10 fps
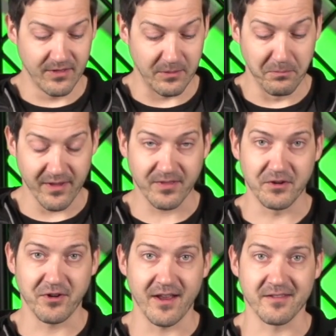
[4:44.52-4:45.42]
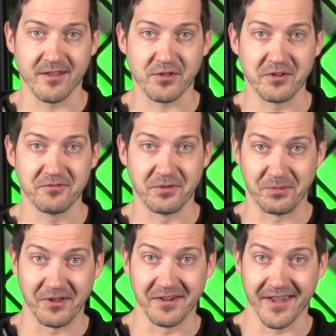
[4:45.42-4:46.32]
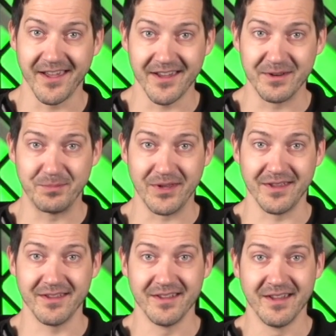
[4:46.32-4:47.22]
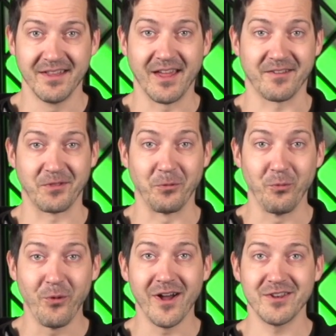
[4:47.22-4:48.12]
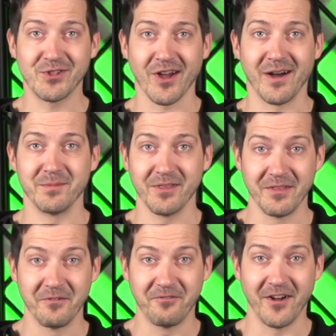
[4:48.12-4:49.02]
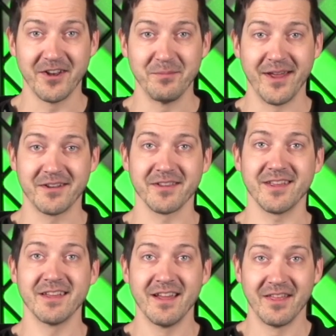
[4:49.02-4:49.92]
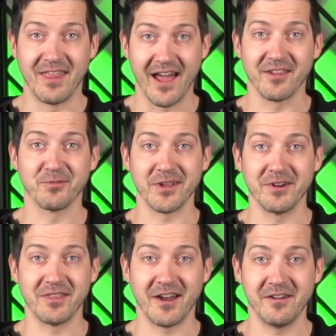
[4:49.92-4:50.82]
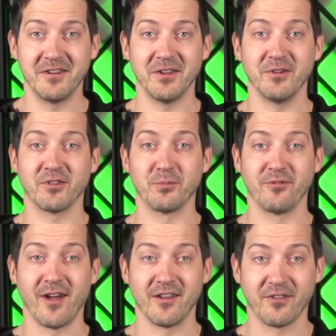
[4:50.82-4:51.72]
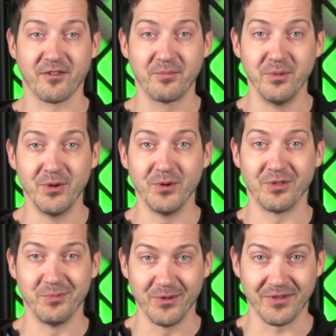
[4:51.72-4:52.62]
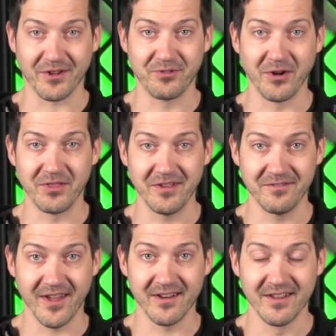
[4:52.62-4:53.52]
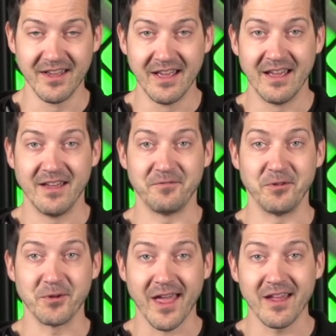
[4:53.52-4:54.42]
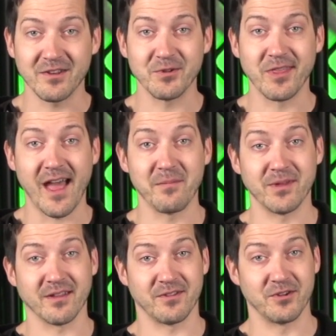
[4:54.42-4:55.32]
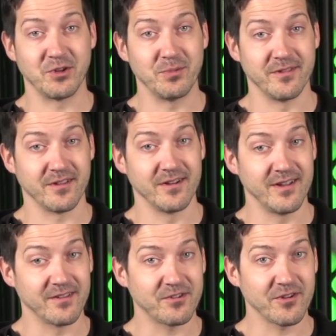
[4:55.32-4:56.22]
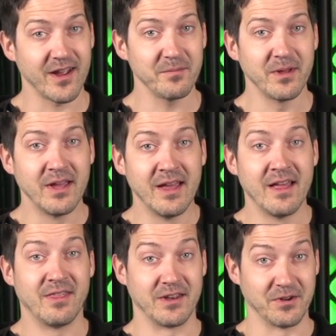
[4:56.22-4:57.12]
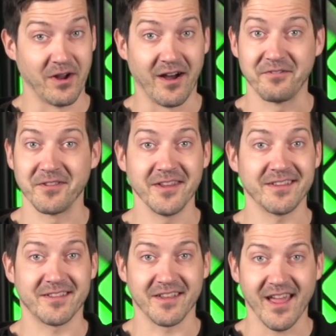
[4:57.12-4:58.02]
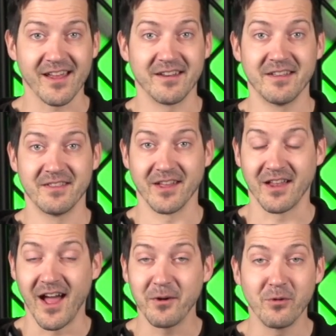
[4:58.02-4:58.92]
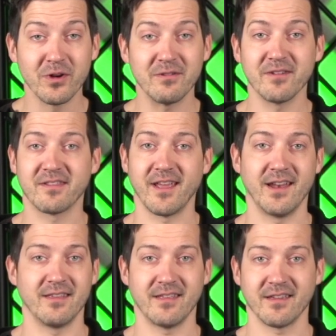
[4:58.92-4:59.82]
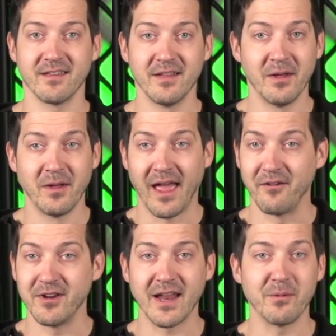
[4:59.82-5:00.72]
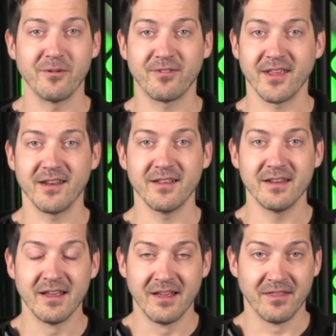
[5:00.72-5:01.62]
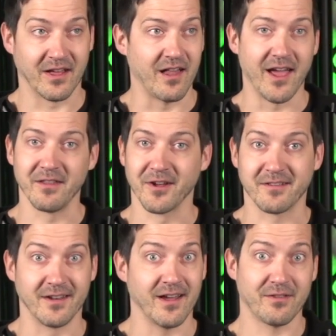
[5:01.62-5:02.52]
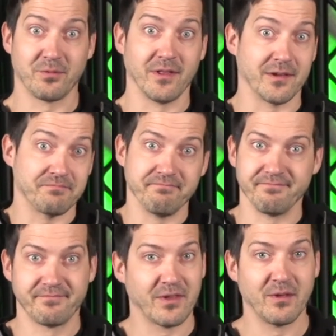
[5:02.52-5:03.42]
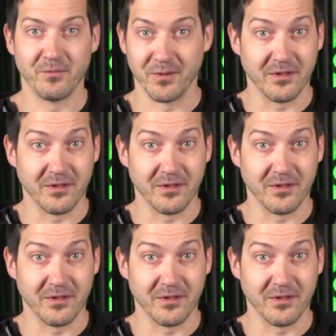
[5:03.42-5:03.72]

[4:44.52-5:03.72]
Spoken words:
They miss the transition from song A to B. That's the one job. Fundamentally, that is what you're there to do, is to provide the smooth music throughout the event. If you can't do that because you're too busy on Instagram, then you're off the list again. The client won't even say anything. every time we've seen it, the client looks at us, we're like, we